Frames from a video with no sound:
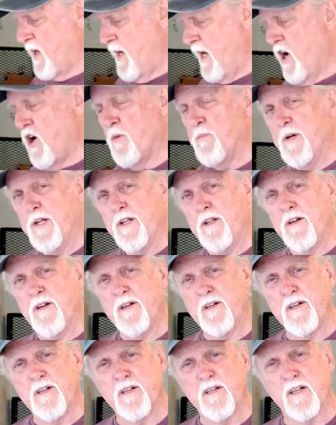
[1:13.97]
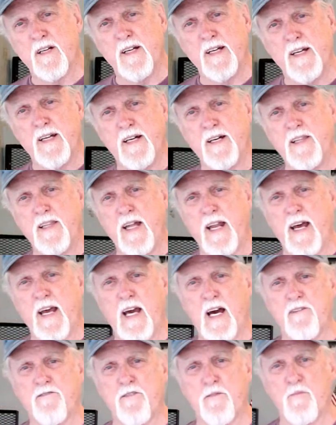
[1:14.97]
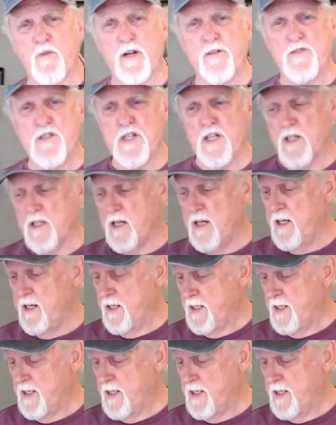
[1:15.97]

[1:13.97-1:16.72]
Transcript: helmet that I got from Revzilla.